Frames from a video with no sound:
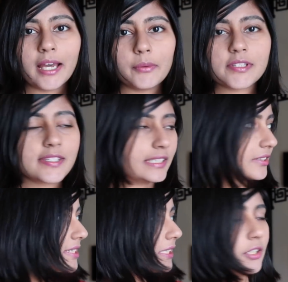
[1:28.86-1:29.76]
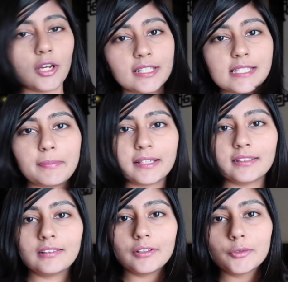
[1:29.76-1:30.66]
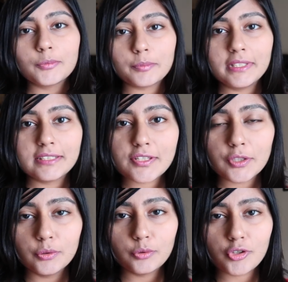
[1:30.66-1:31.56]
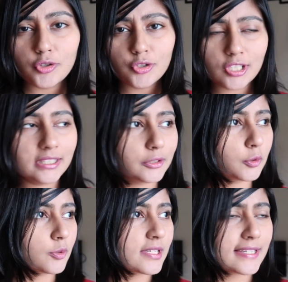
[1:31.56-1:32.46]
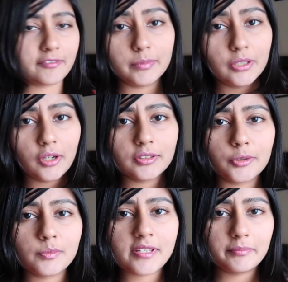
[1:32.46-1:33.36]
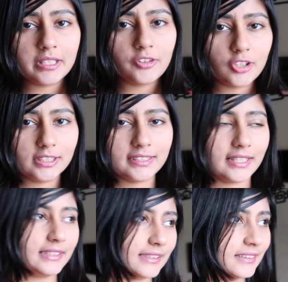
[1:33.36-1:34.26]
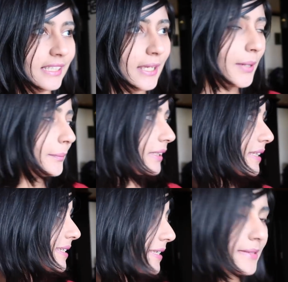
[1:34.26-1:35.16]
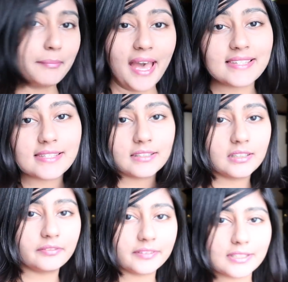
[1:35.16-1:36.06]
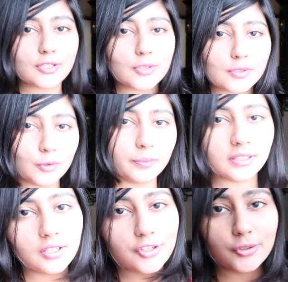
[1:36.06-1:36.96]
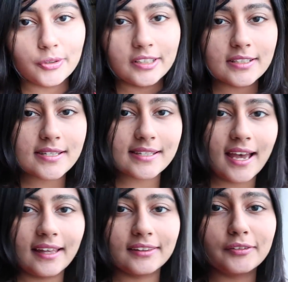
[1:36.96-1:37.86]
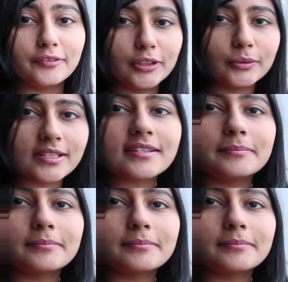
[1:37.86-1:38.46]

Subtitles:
I was seriously not expecting our room to be this huge. Usually the cruises I've been on, the rooms have been really tiny. But this is massive, it's super luxurious, and the view is